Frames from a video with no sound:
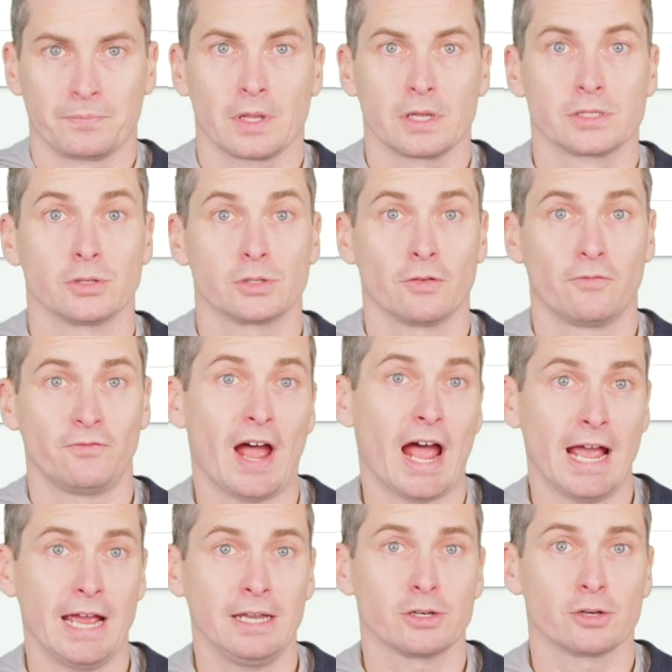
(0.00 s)
So to
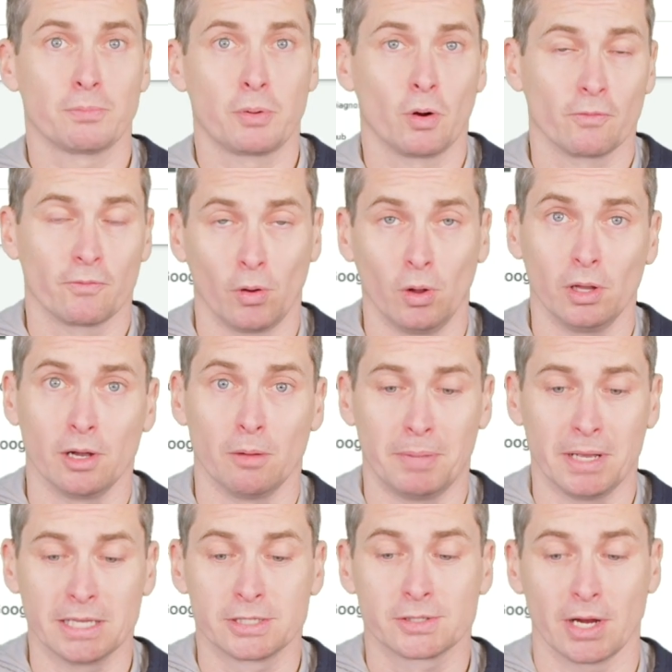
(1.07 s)
find your portfolio
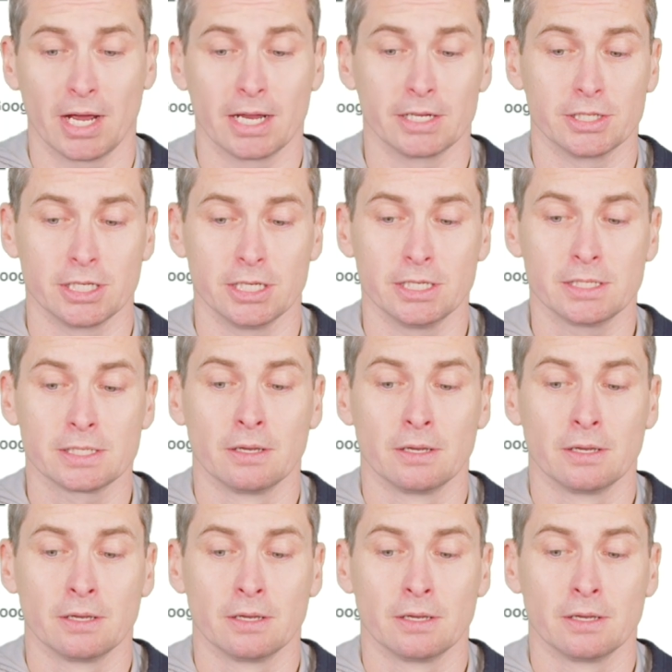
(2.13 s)
bid strategies,